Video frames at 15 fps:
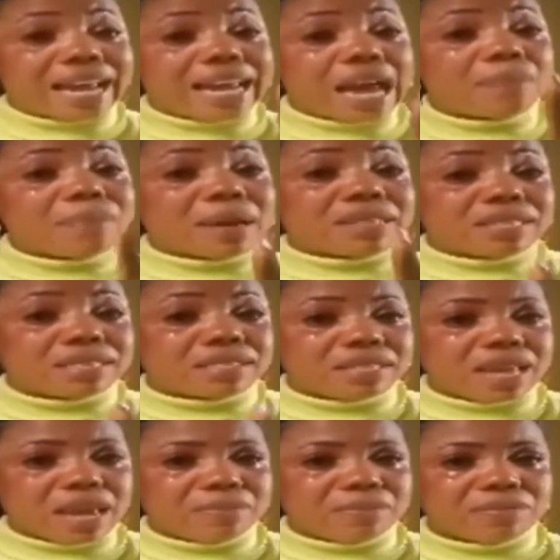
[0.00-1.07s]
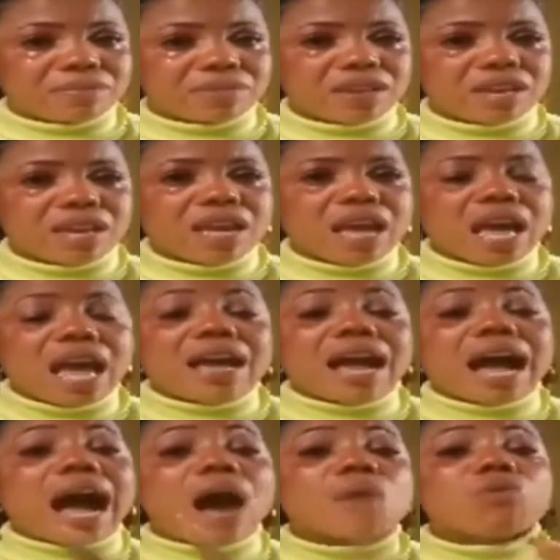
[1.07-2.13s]
hear about his name,
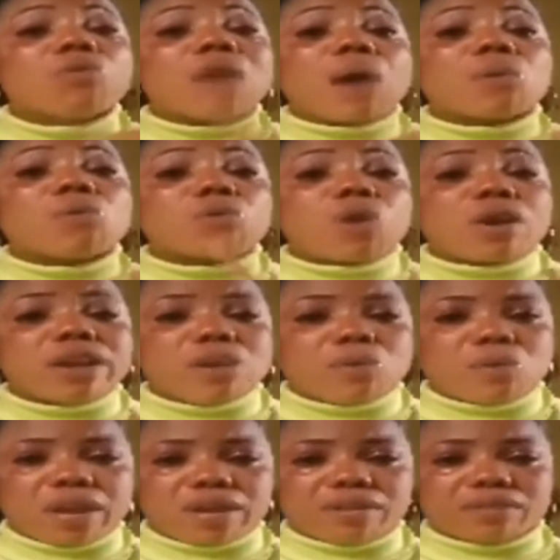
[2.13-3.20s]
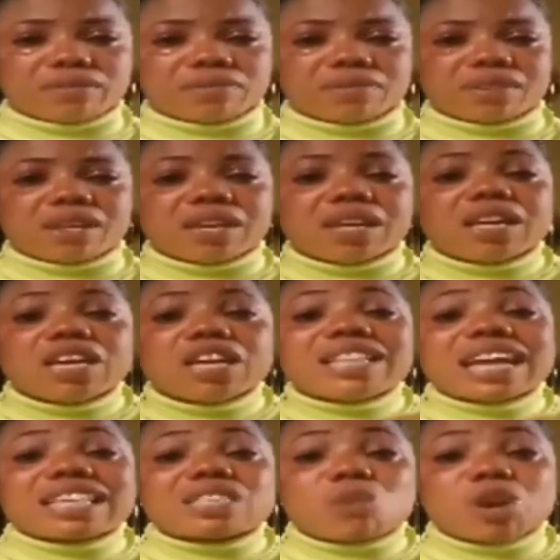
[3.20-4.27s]
I will run away.
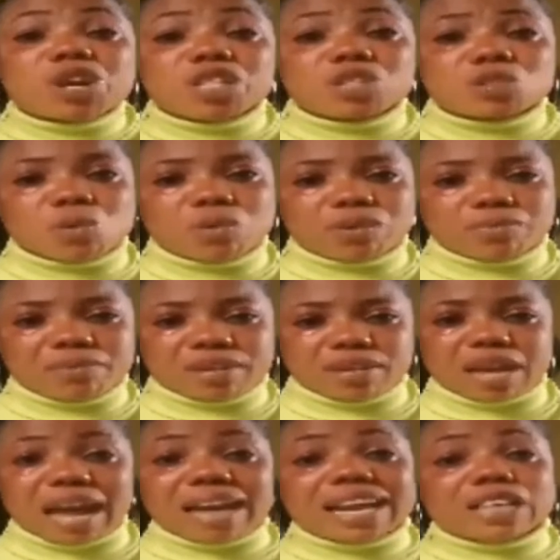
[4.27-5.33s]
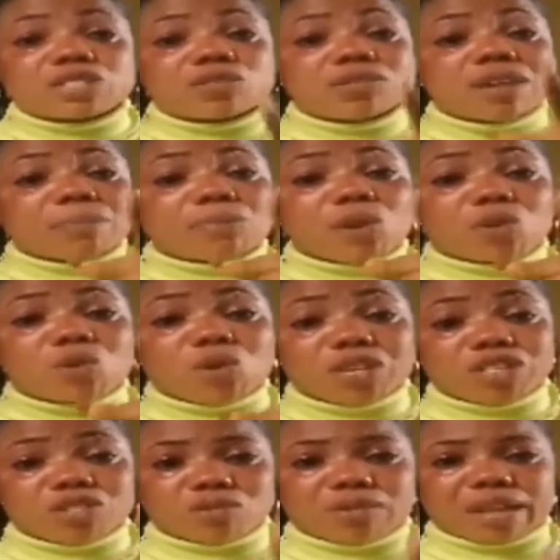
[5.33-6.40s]
That's what he told me. And I told him I'm not
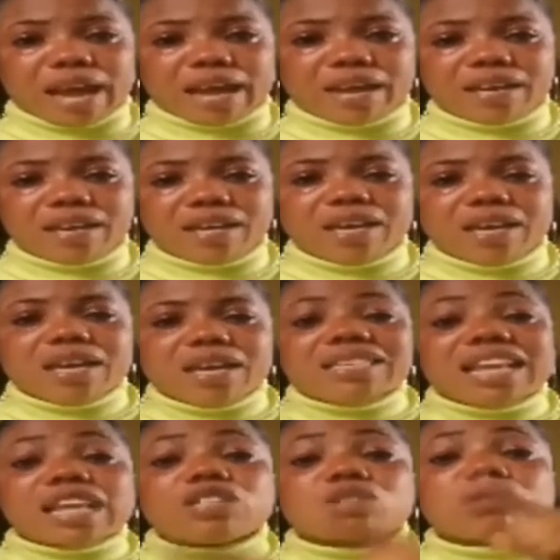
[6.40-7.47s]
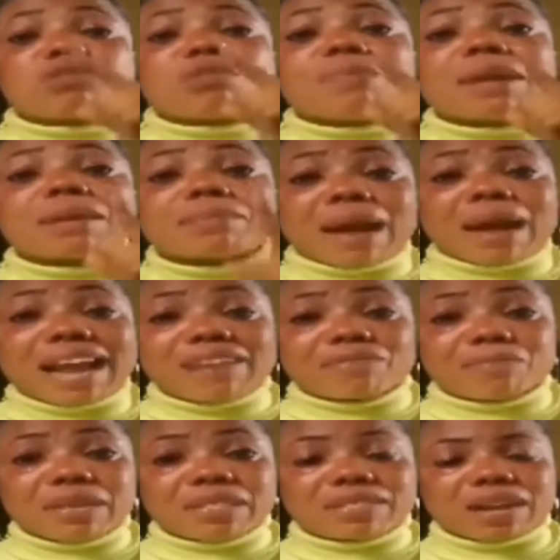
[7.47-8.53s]
going to die. That he's going to make my life
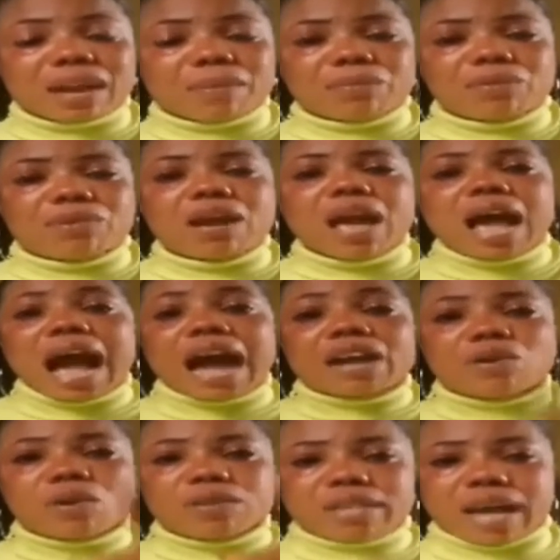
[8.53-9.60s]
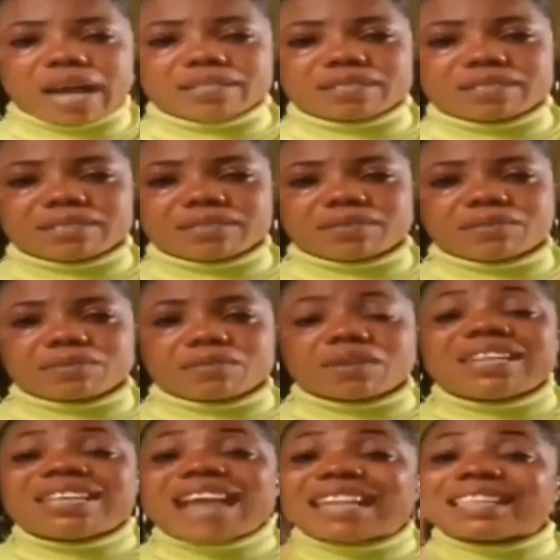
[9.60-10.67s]
miserable and all that.
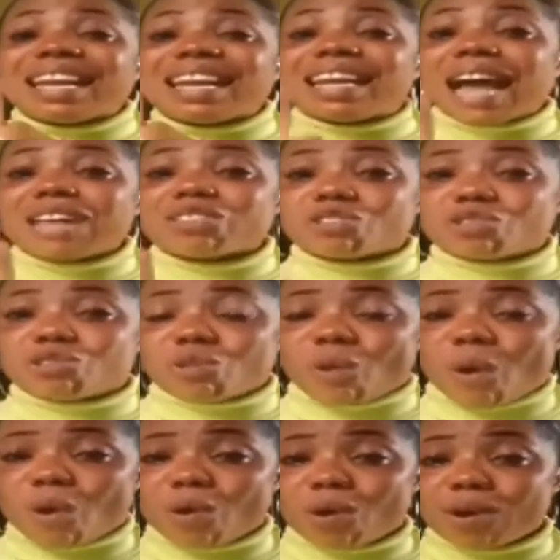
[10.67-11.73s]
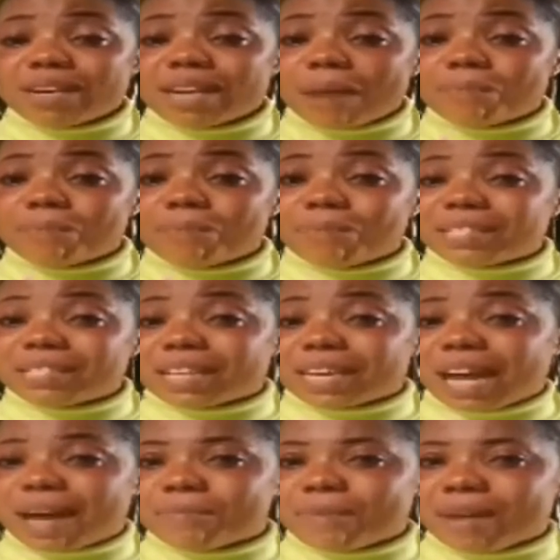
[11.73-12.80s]
Now, the last straw that breaks the
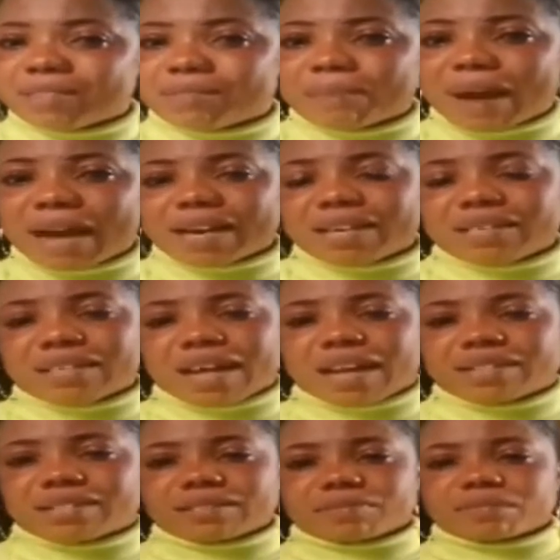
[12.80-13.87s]
camel's back is that